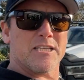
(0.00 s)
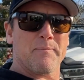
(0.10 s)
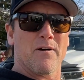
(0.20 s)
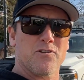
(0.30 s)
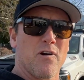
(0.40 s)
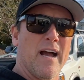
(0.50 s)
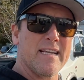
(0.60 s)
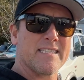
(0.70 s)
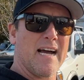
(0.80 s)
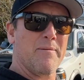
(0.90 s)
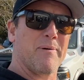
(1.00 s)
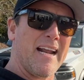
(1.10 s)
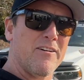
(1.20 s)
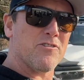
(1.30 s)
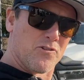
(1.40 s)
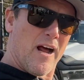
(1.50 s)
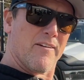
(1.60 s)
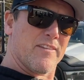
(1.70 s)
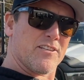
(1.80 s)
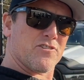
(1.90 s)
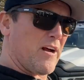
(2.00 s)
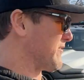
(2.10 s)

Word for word: bone dry inside, but I don't drive this truck